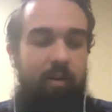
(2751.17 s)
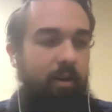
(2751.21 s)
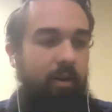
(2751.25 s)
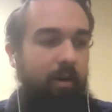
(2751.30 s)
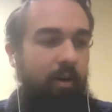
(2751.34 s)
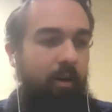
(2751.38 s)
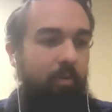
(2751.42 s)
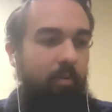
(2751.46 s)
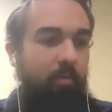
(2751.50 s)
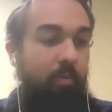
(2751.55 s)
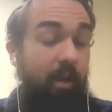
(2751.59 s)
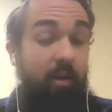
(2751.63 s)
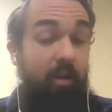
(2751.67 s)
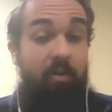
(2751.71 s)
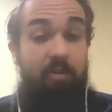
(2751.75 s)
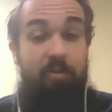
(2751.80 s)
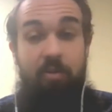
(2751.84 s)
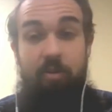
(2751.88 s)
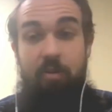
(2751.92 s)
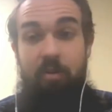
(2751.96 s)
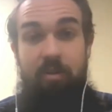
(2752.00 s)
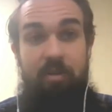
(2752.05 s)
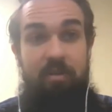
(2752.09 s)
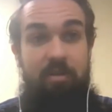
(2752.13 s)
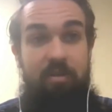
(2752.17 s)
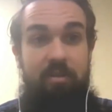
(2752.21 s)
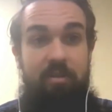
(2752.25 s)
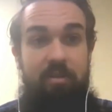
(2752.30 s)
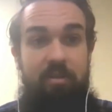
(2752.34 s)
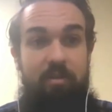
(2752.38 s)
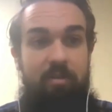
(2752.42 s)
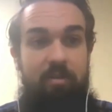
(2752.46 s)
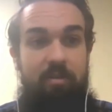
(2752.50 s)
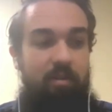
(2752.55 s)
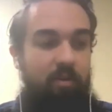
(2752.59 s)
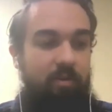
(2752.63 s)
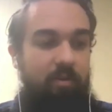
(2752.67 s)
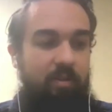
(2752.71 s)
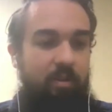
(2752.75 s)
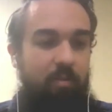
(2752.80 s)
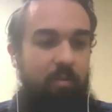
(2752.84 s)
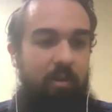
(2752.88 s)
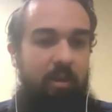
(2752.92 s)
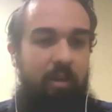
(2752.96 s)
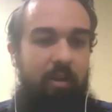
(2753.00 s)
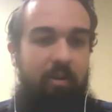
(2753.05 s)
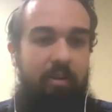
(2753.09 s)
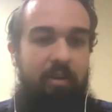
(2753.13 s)
Um, and also, you can see you know some
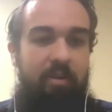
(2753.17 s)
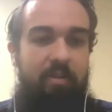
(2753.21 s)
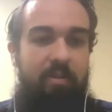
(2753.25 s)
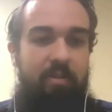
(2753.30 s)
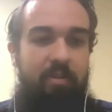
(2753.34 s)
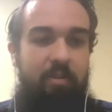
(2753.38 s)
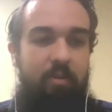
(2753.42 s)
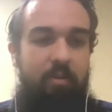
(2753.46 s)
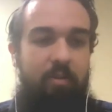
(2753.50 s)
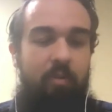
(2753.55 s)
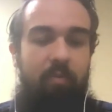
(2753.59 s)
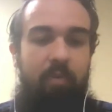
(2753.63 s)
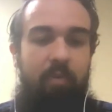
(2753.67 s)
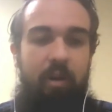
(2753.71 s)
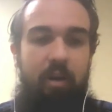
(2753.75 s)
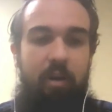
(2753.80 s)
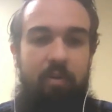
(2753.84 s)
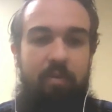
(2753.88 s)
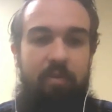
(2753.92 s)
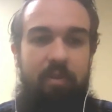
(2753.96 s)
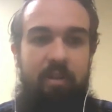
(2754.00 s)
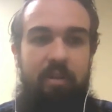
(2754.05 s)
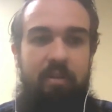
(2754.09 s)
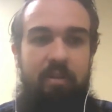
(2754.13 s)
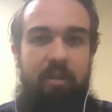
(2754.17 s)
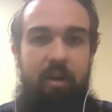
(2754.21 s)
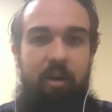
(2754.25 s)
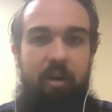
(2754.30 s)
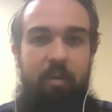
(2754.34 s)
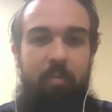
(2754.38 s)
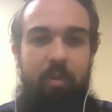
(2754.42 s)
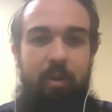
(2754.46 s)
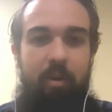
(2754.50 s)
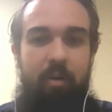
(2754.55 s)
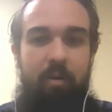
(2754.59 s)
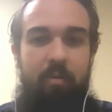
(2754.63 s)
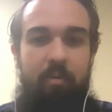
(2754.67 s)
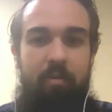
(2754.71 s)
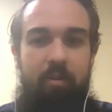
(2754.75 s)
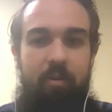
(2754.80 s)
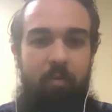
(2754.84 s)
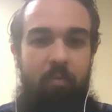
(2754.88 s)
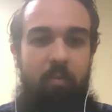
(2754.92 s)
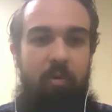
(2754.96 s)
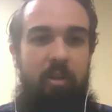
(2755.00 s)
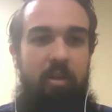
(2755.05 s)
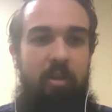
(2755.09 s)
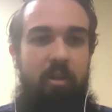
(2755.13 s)
of Larry's YouTube videos that he's got up that are,
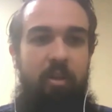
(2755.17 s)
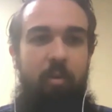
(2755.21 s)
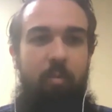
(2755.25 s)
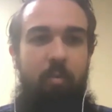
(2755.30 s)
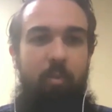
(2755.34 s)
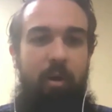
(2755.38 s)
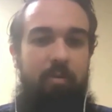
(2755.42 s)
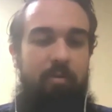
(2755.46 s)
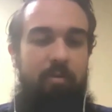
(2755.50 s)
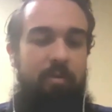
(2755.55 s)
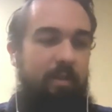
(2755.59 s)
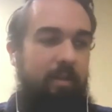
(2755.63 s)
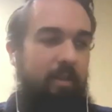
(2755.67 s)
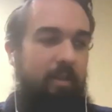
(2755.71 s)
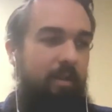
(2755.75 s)
are really good about